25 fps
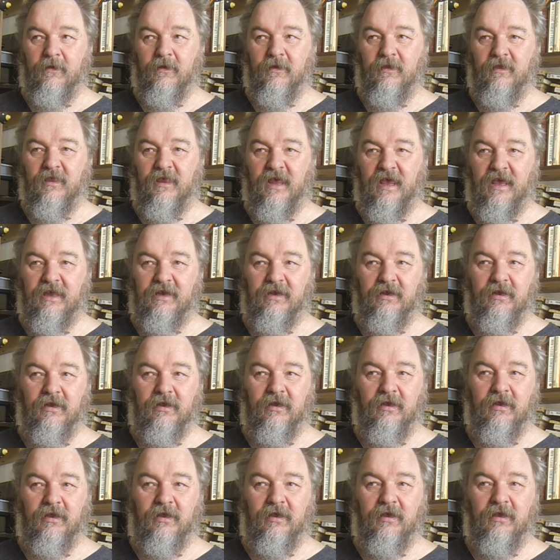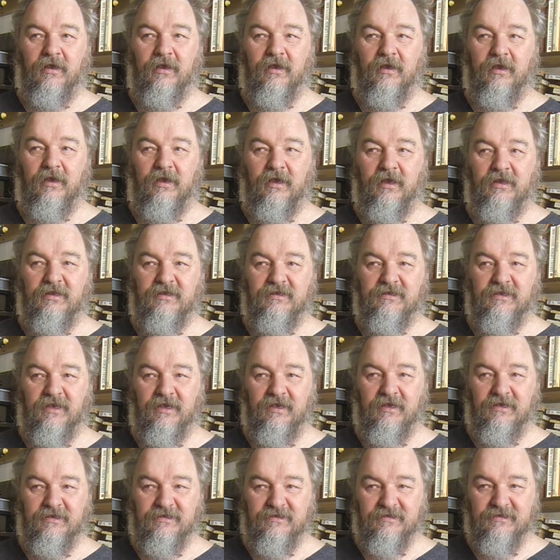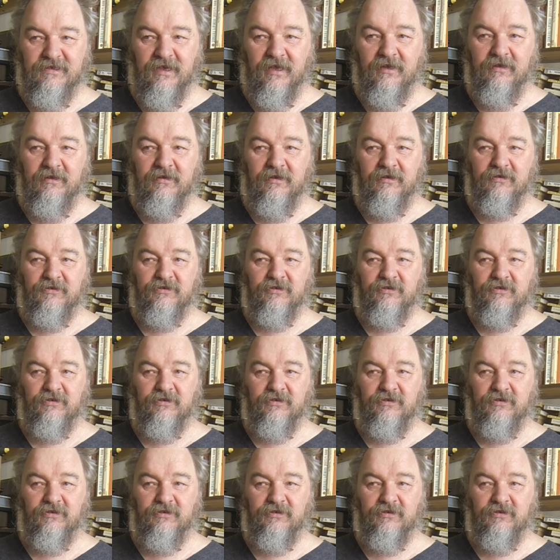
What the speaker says: that it is tending